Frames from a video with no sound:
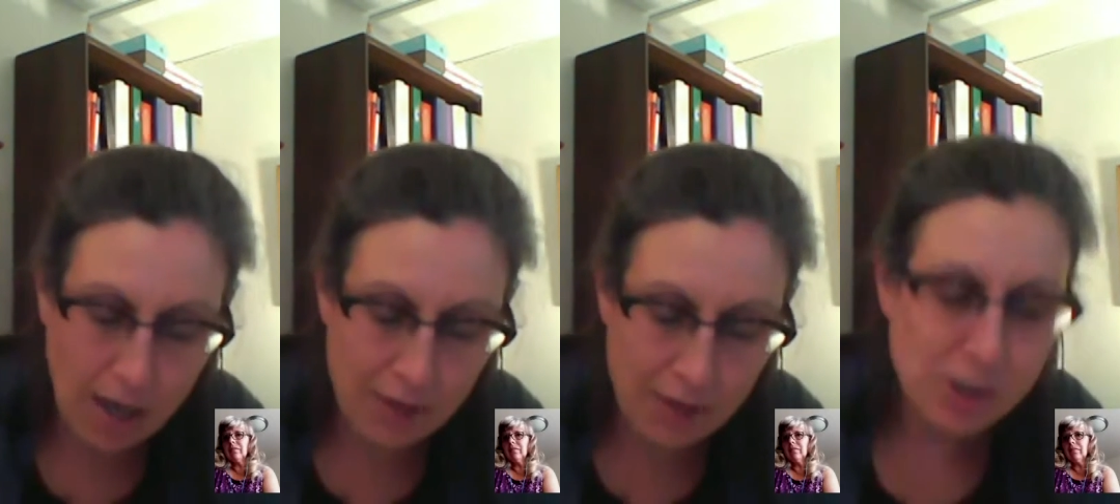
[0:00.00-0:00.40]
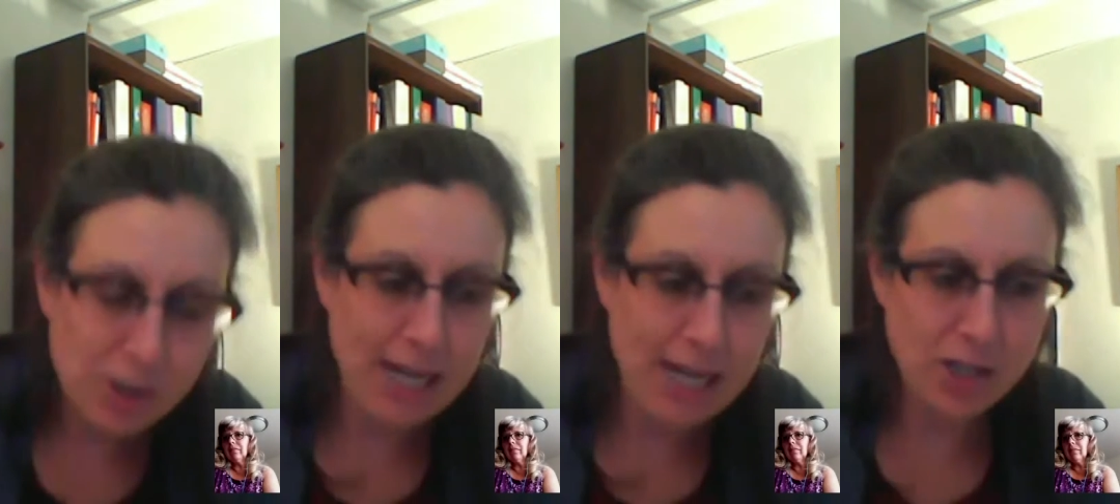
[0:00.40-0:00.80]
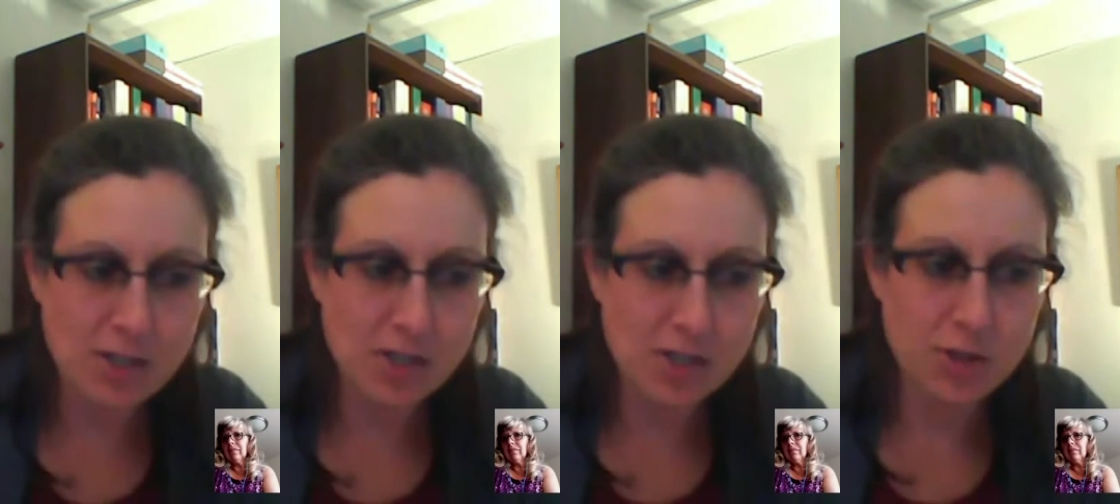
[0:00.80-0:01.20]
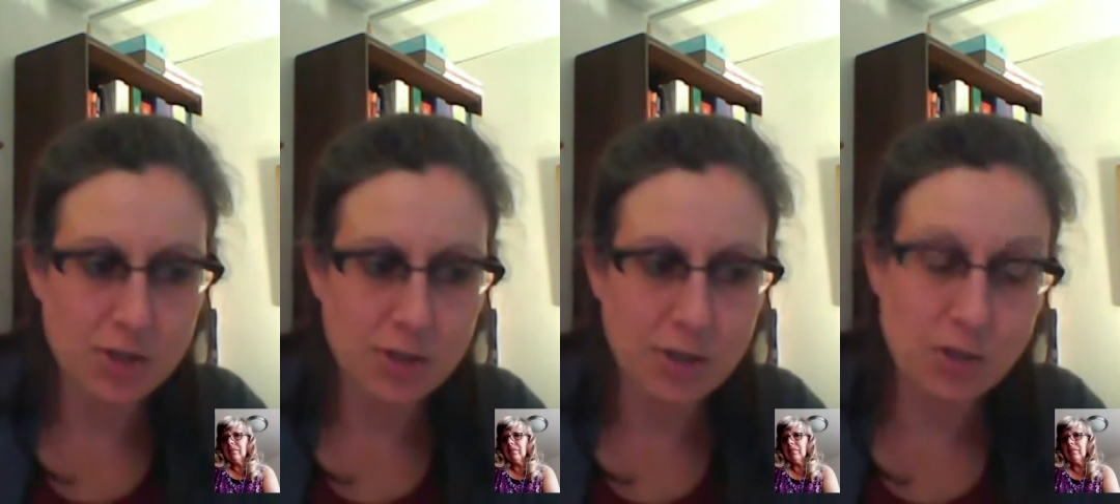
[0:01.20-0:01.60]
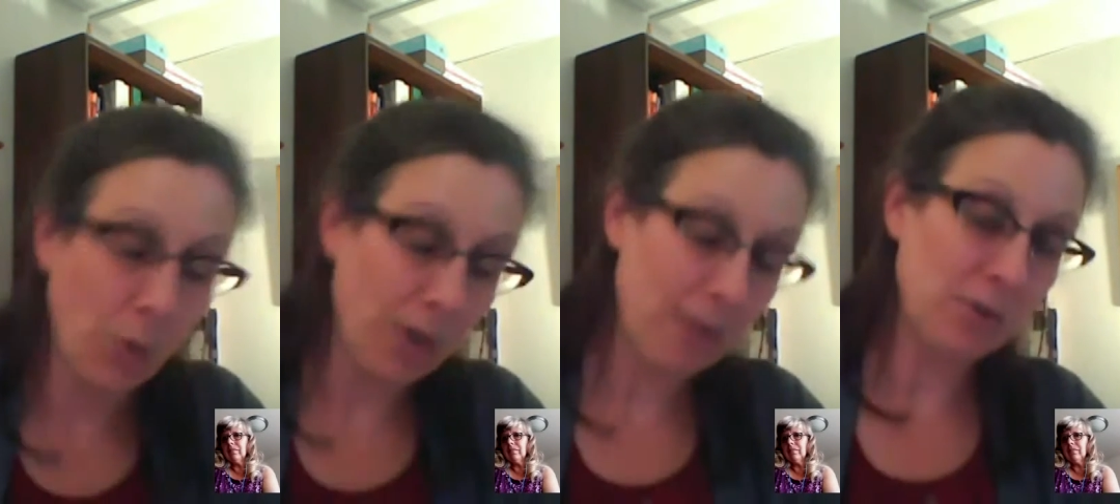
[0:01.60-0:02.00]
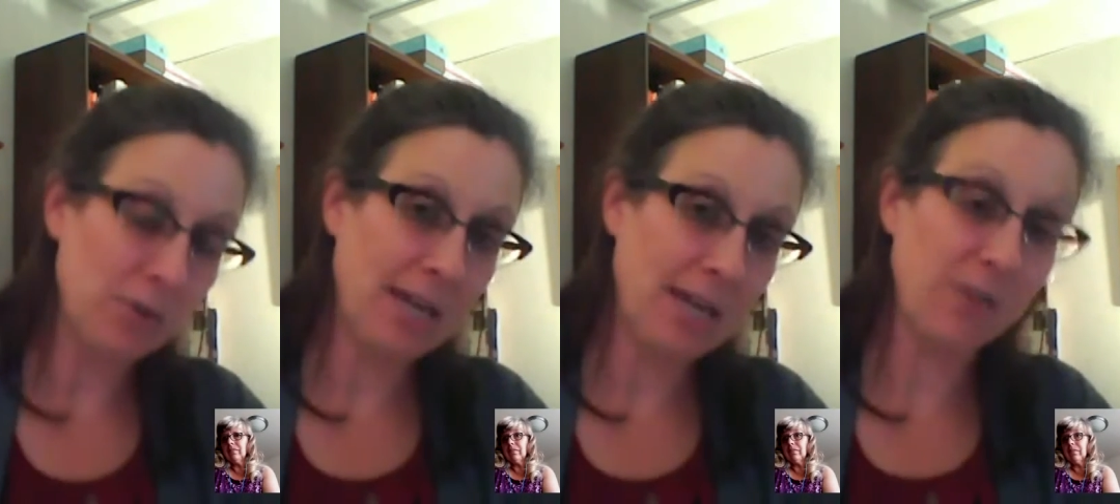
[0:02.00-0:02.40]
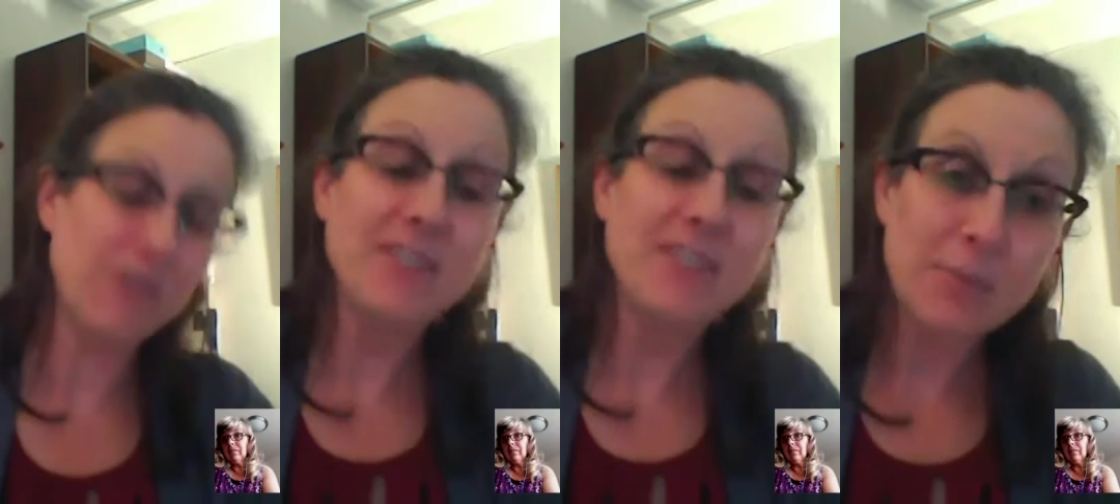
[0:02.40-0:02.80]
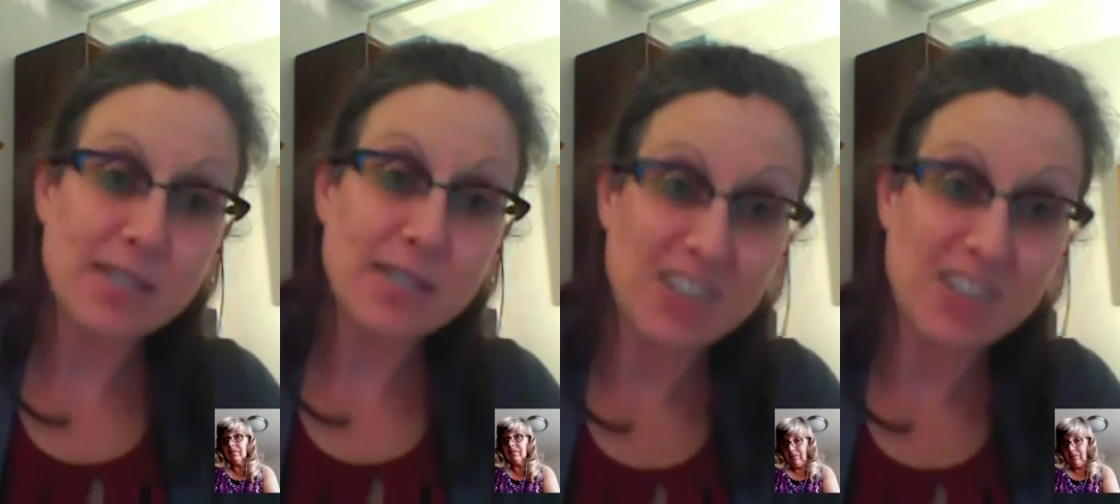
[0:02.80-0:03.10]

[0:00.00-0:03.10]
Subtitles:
their change constituted a 20% or 50% or